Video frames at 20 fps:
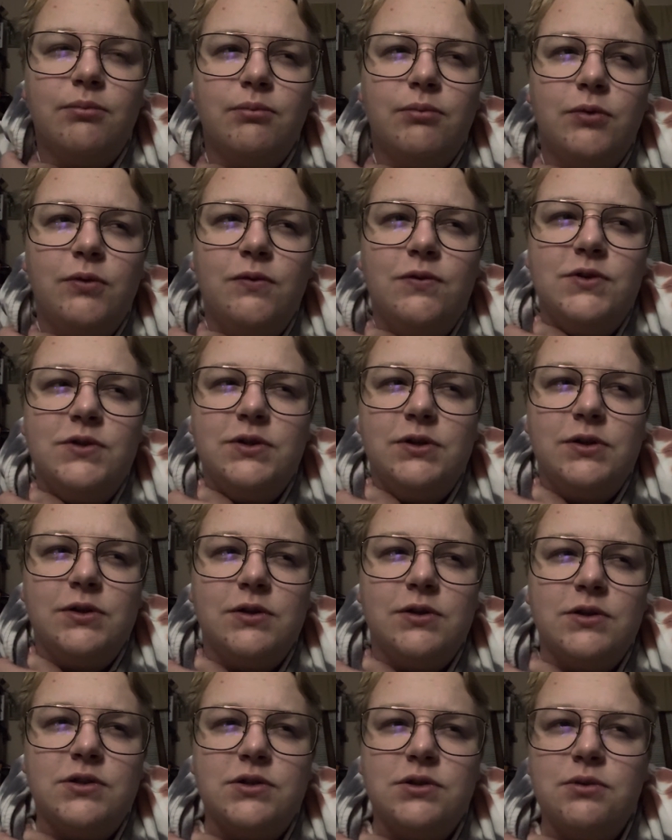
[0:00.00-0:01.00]
moves into
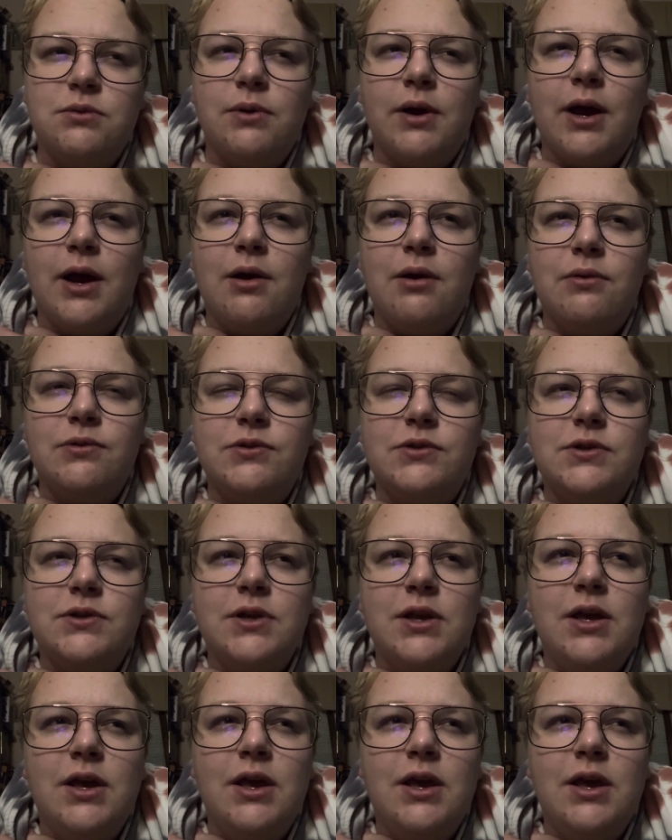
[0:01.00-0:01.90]
this new house